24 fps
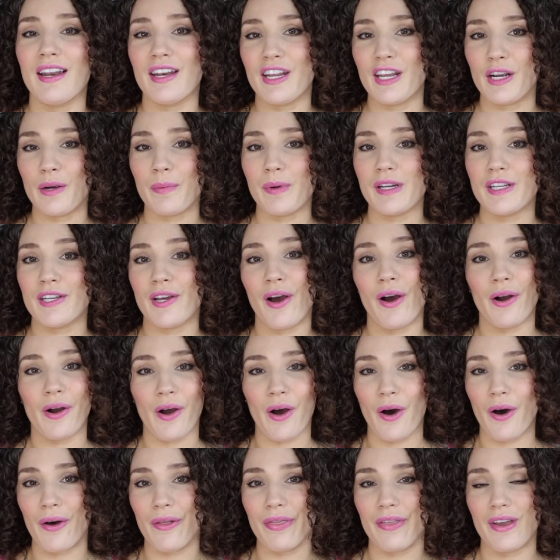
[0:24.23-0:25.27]
and here we talk
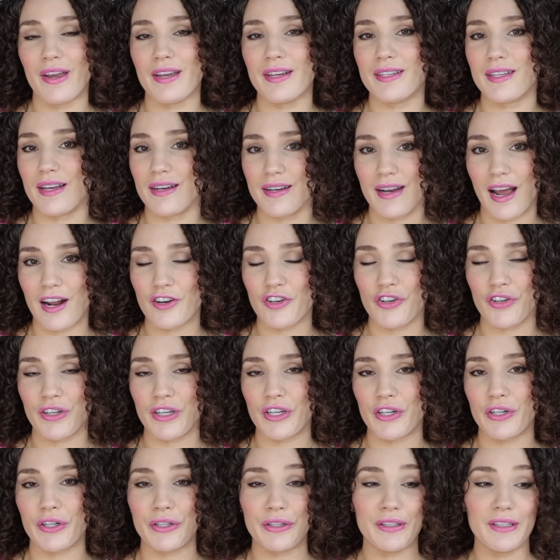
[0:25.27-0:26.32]
all things naturally
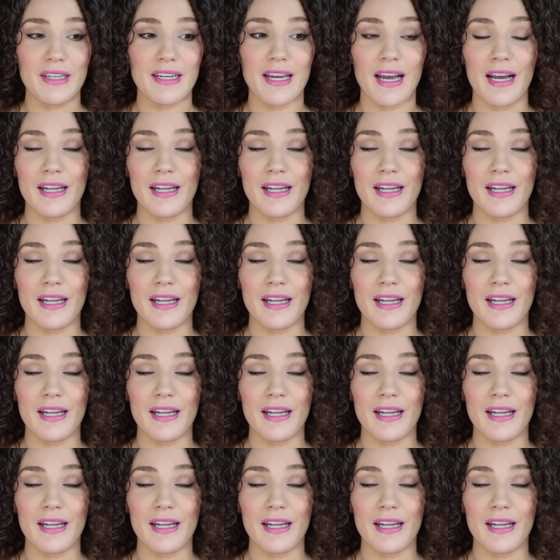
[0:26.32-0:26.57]
curly.